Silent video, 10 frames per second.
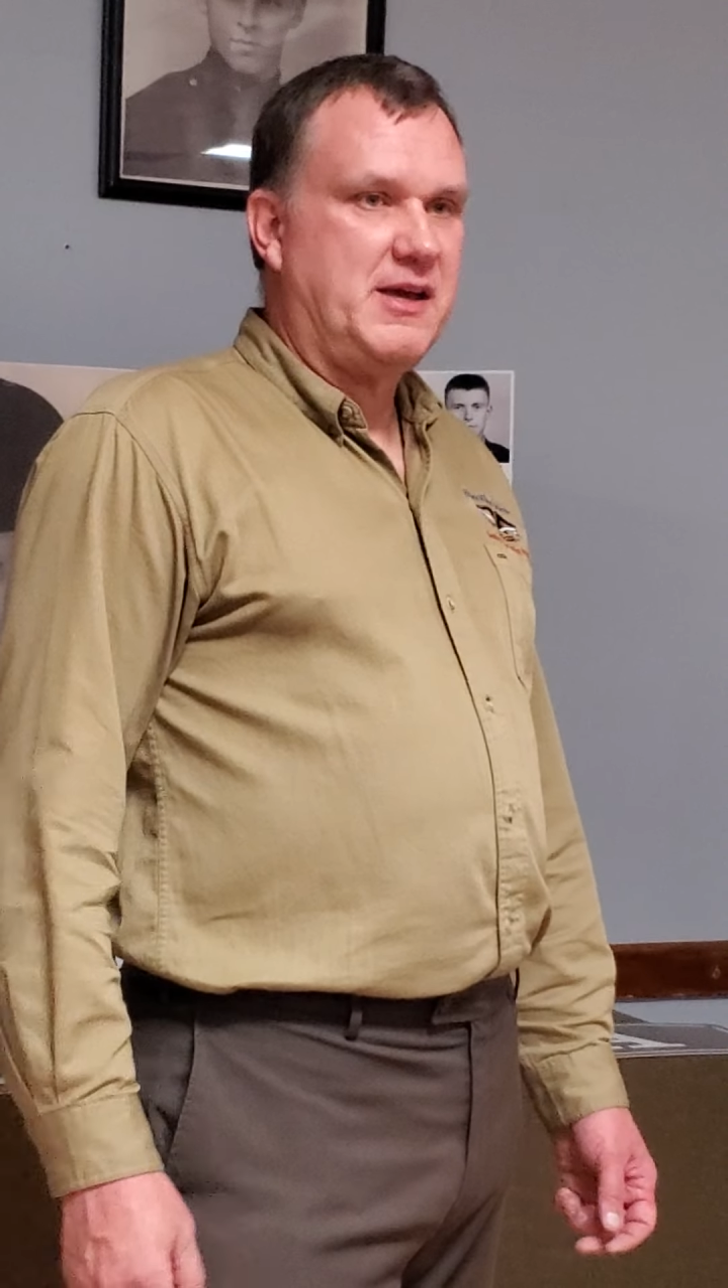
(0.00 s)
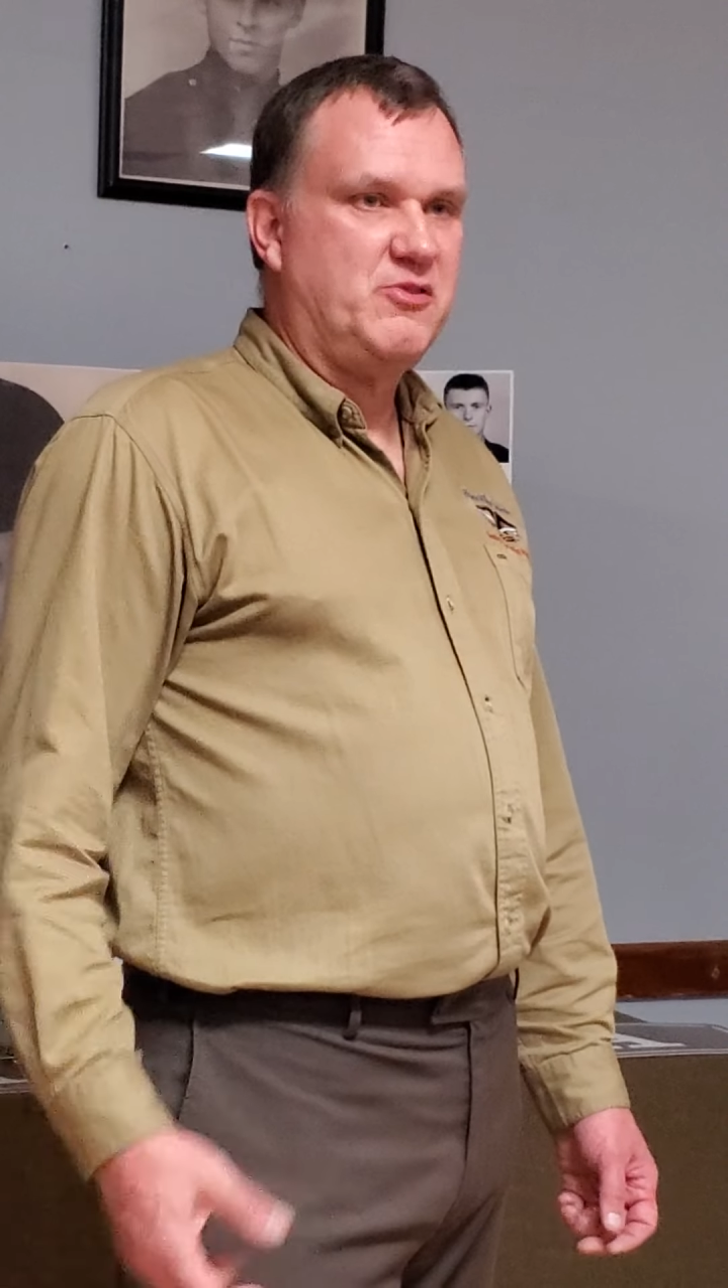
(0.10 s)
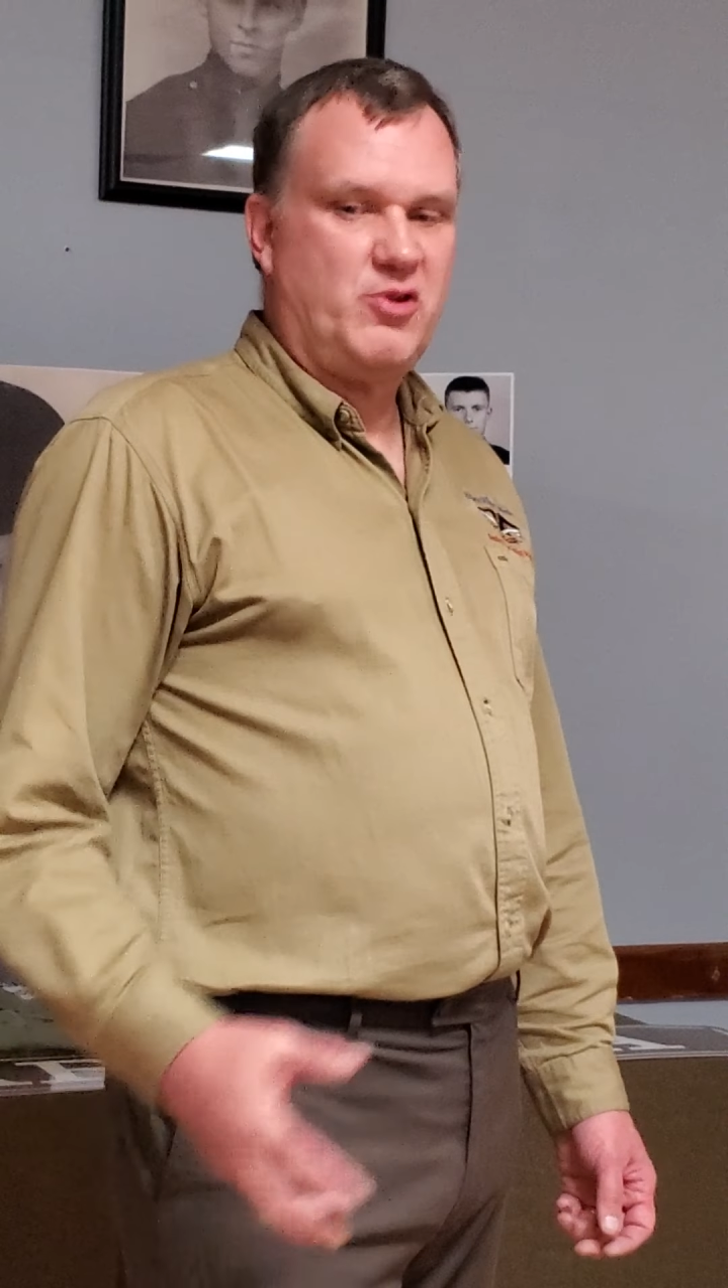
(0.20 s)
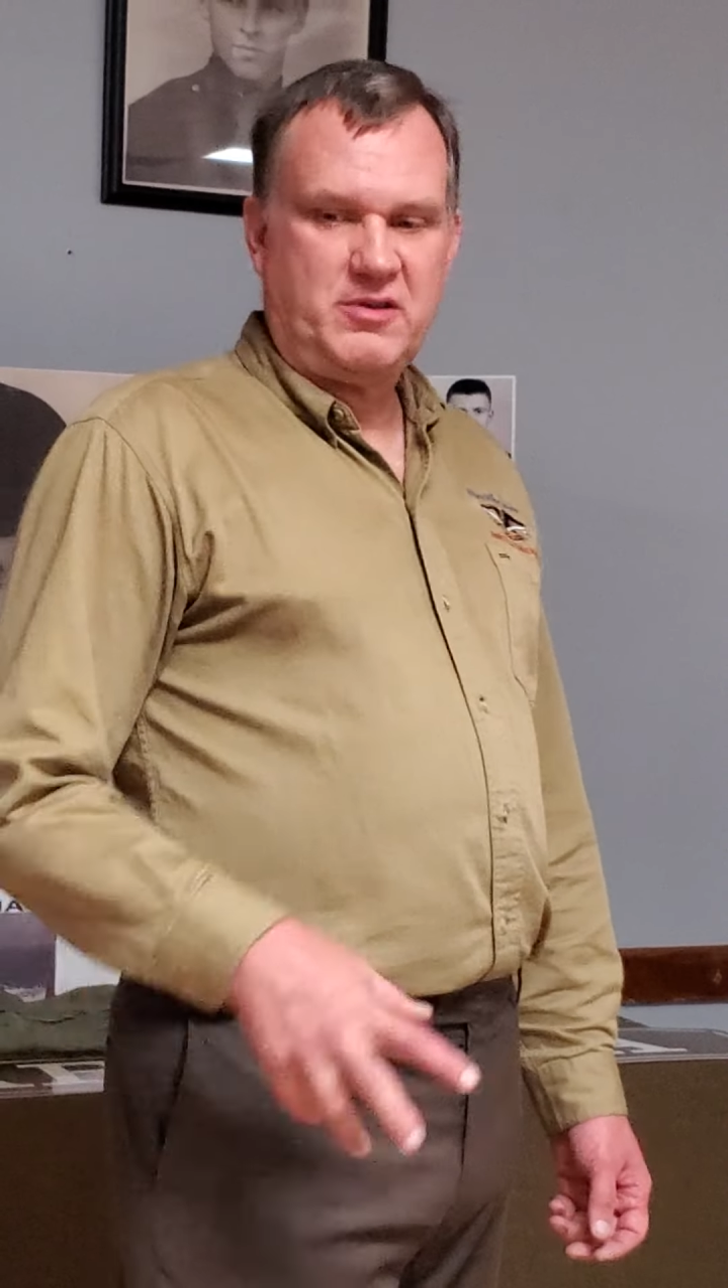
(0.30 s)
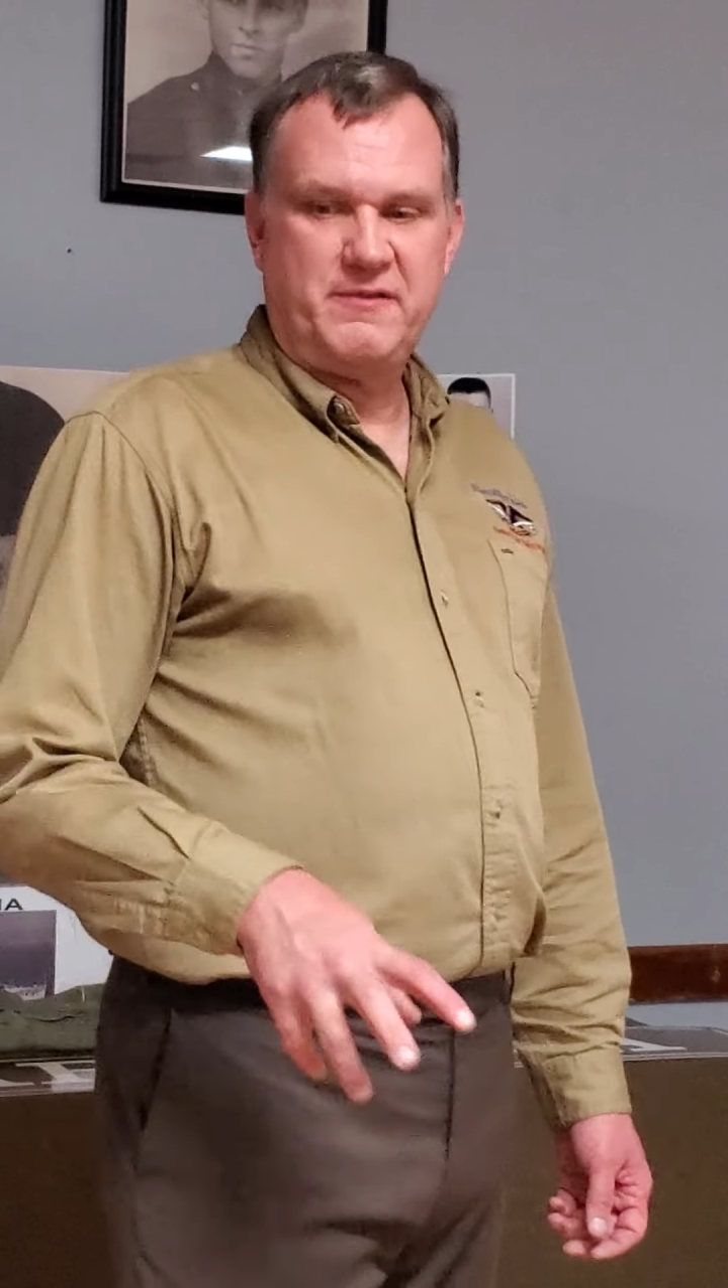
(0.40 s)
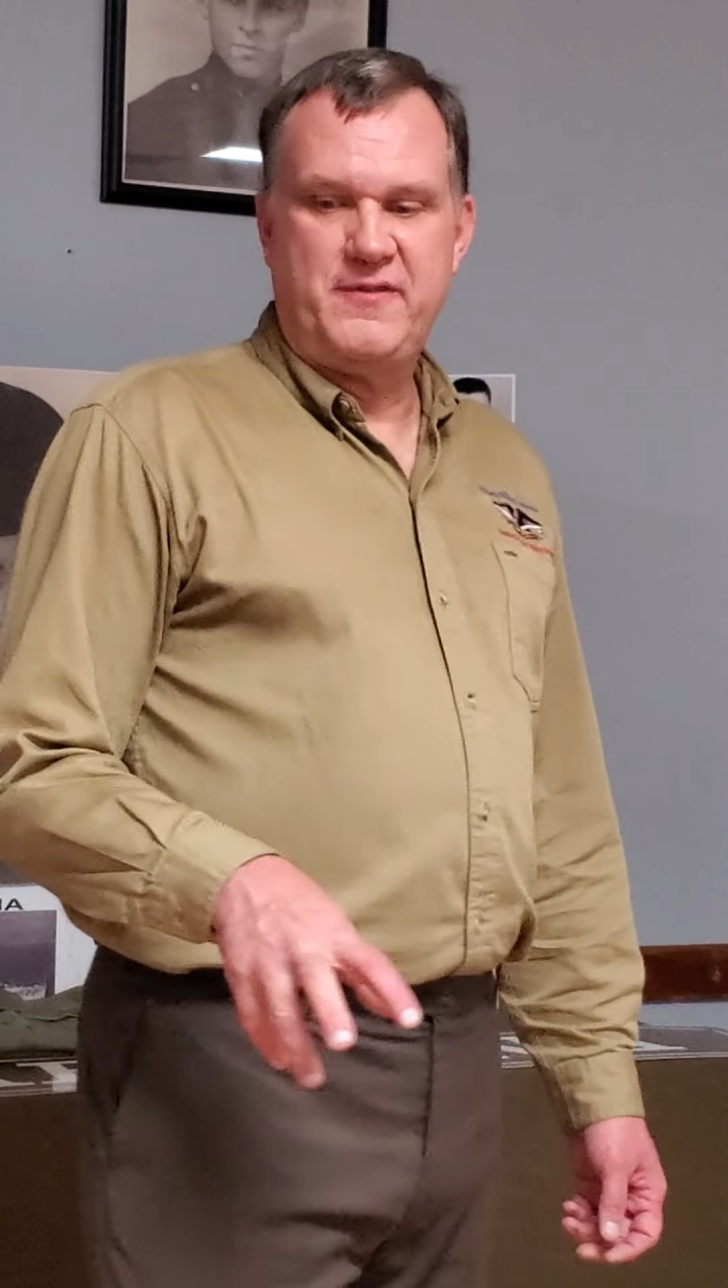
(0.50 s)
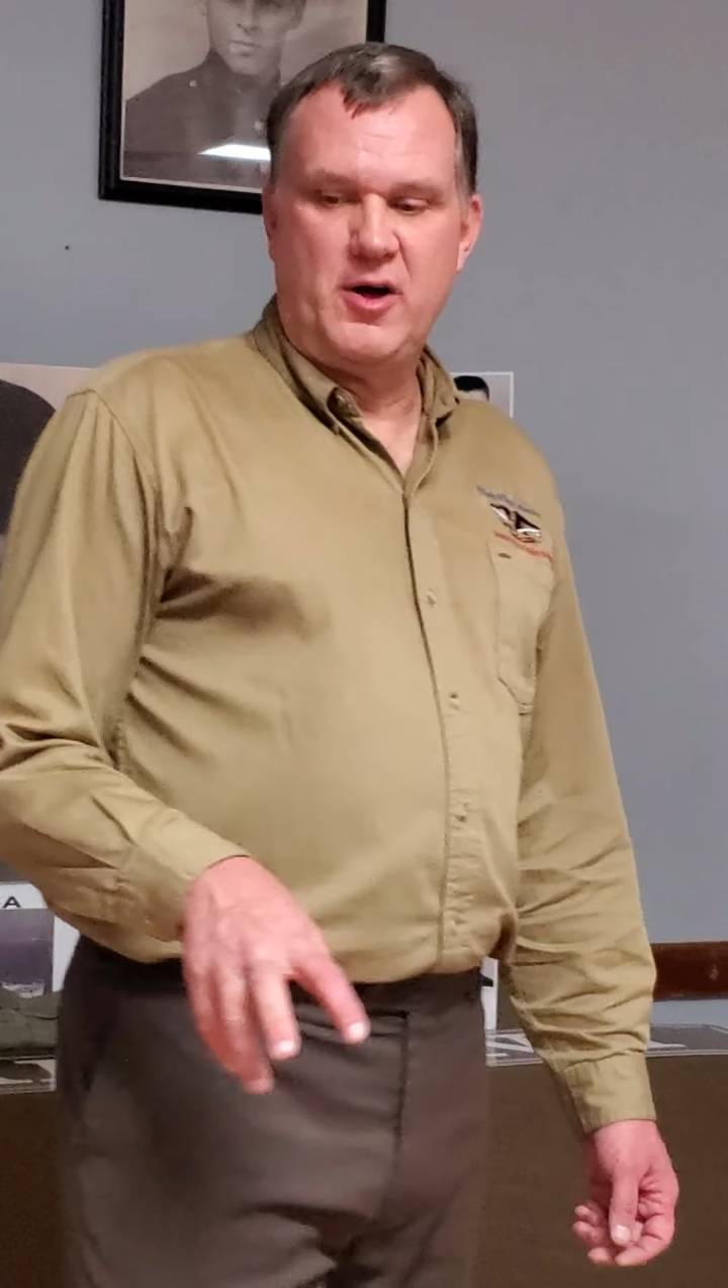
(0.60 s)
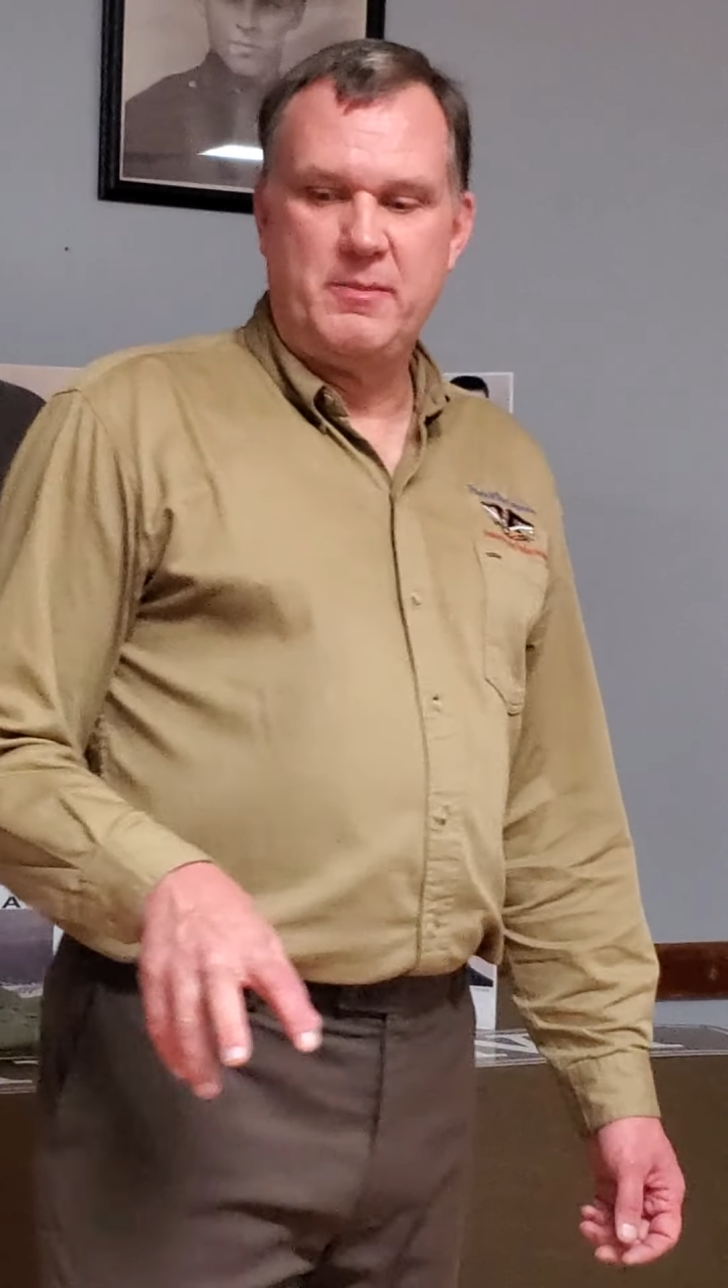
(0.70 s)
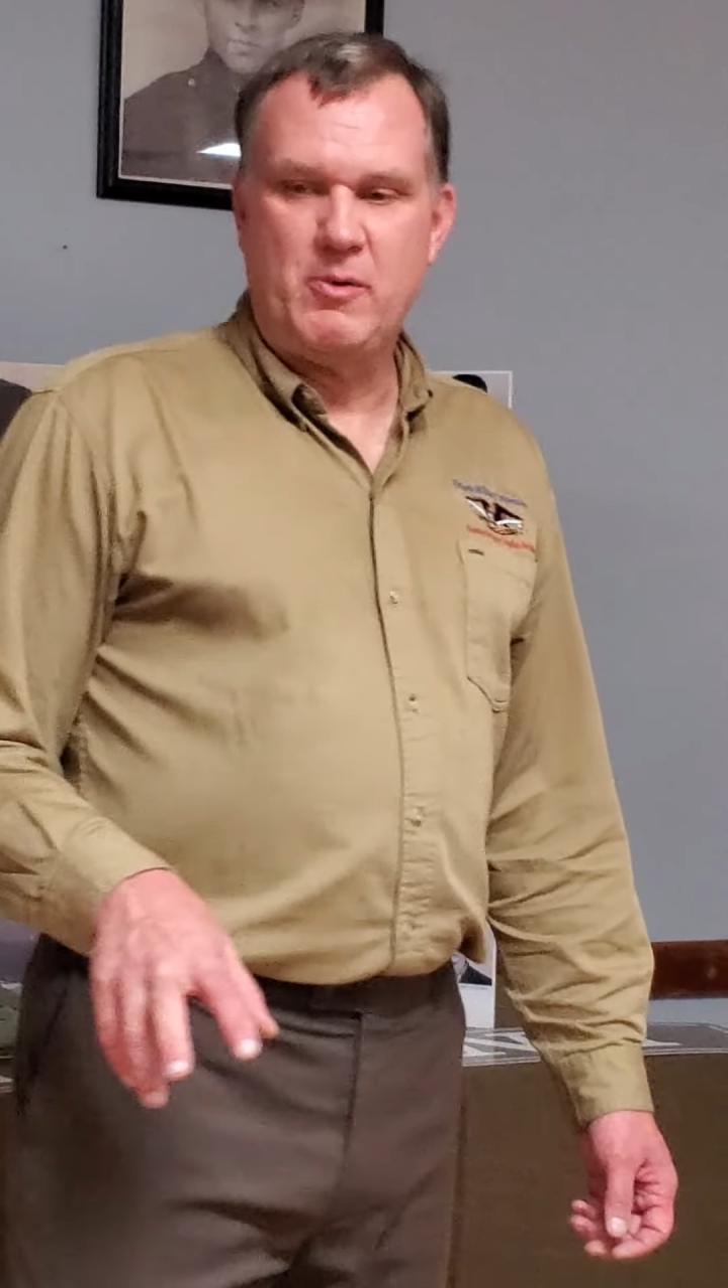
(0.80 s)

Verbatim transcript: he took the film,